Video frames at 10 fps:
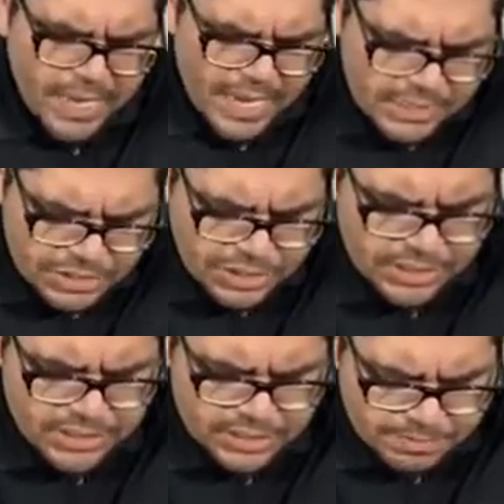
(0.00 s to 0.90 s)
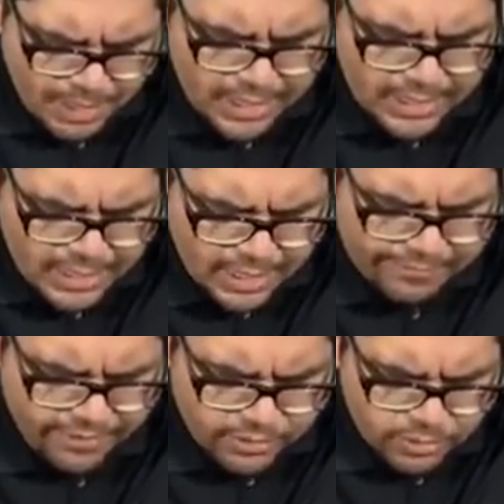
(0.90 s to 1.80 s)
In Jesus' mighty name,
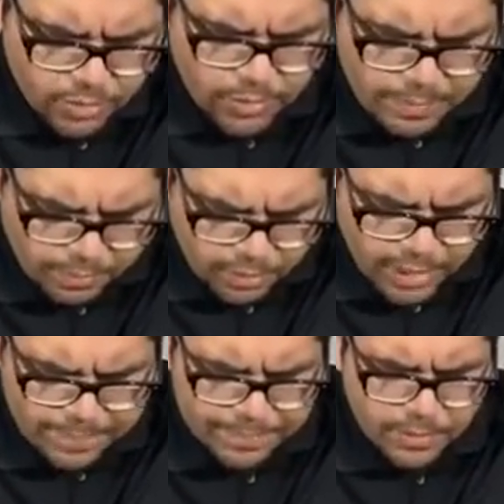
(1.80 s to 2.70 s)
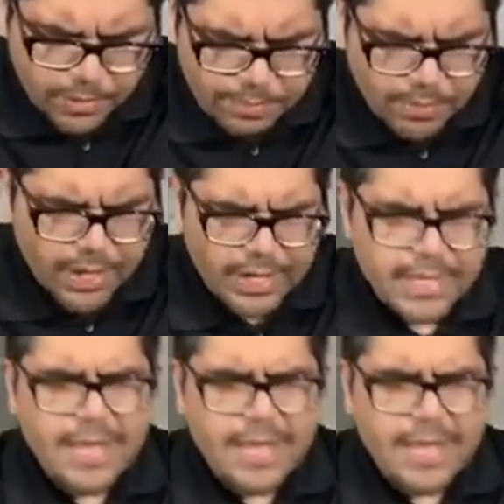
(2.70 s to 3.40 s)
Father, Lord, we pray. We pray.